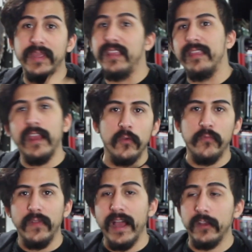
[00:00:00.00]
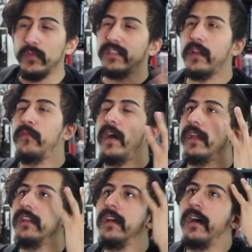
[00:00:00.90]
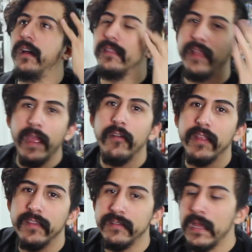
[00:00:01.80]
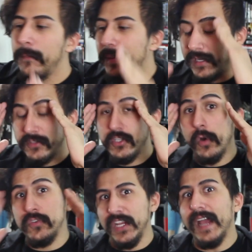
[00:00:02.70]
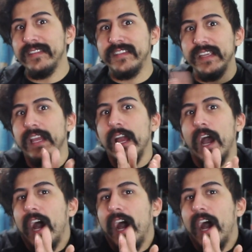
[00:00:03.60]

be their Flash, which I find hilarious because, yo, Jesse,